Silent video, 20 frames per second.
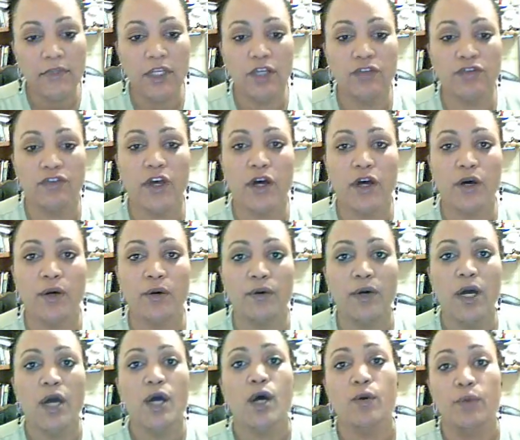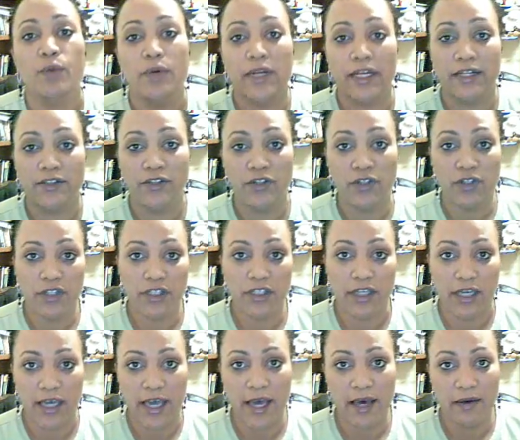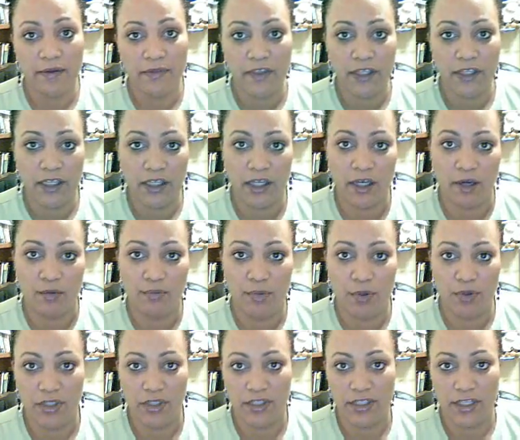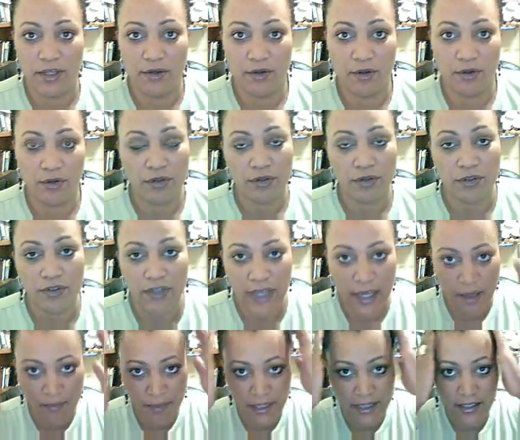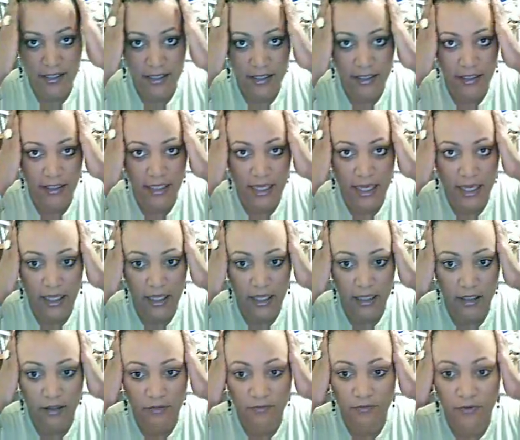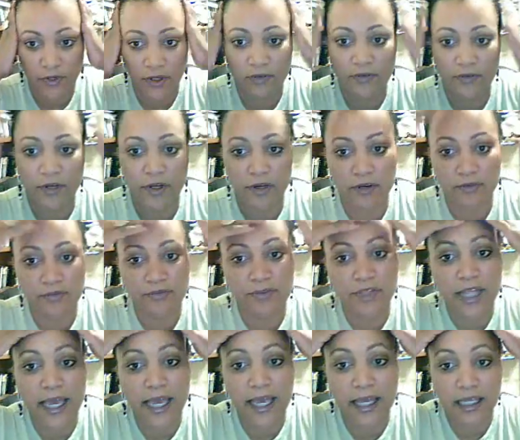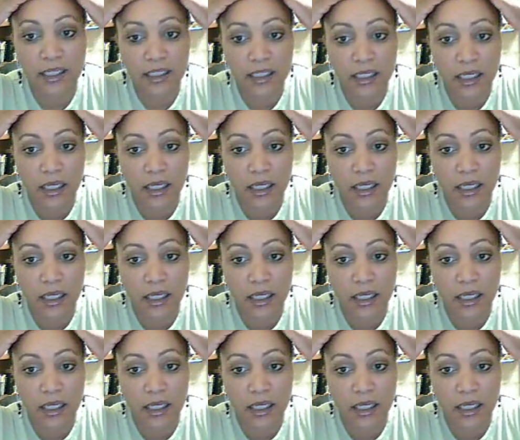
So when I took out the ponytail holders, I basically had very, very flat,